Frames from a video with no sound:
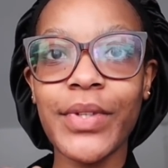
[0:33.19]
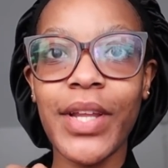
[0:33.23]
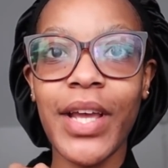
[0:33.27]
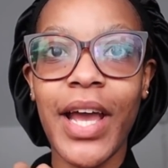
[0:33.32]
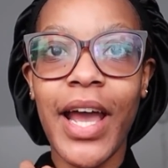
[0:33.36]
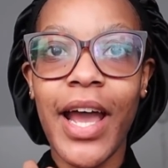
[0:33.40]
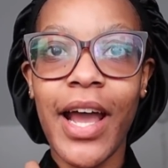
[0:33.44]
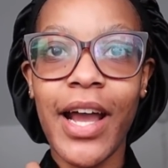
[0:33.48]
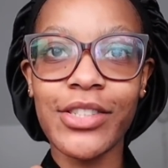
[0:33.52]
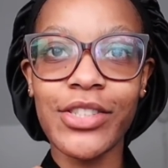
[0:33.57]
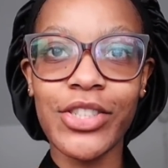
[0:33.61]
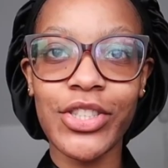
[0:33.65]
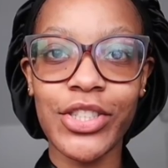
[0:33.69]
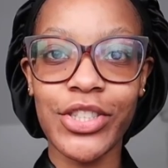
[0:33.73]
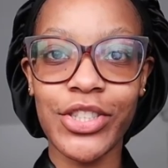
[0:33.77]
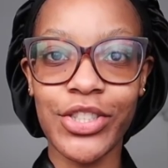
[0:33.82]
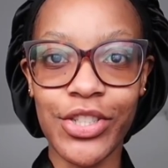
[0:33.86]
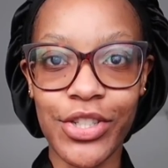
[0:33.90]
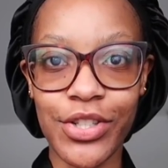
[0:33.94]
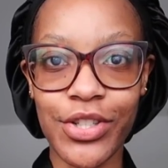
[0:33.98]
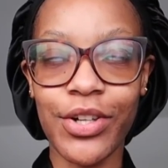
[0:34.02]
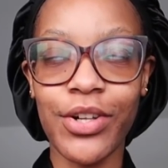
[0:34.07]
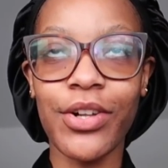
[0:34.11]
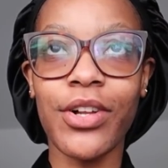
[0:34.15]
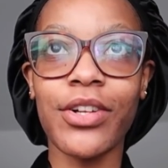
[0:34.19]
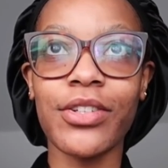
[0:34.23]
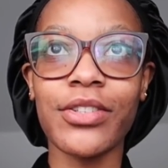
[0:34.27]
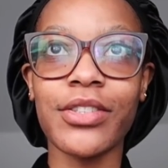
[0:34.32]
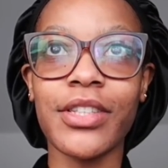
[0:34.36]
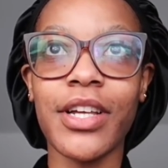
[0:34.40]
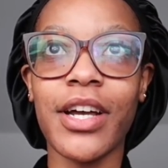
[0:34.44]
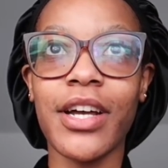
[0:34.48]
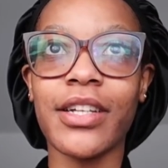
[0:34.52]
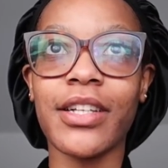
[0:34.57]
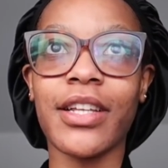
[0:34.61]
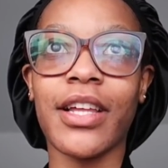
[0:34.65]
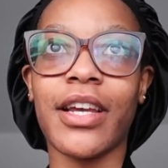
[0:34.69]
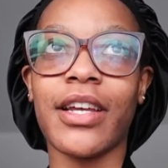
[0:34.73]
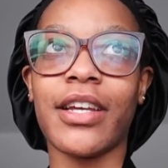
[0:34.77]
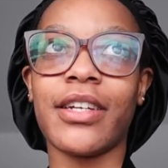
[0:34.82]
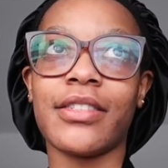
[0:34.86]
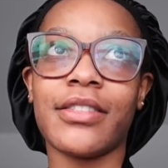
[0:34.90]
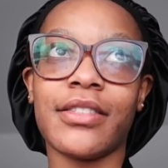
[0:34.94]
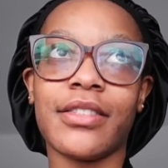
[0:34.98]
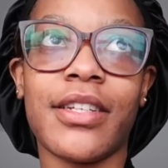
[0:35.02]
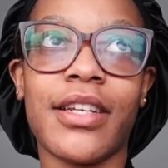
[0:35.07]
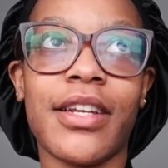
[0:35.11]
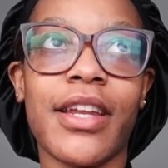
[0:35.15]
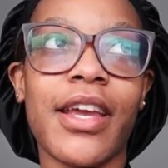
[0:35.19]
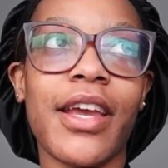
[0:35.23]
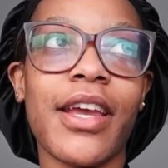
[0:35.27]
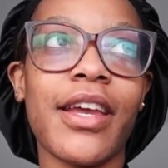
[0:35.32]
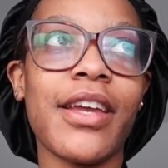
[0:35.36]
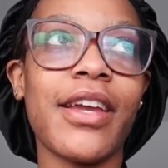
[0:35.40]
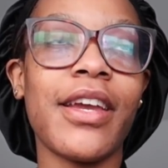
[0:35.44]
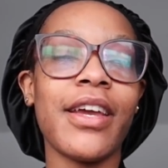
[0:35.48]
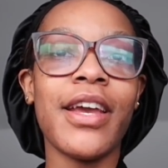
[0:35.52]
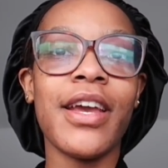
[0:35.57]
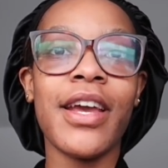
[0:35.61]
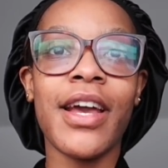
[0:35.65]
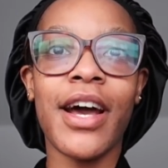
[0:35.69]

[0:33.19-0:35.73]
I actually just clocked that like today.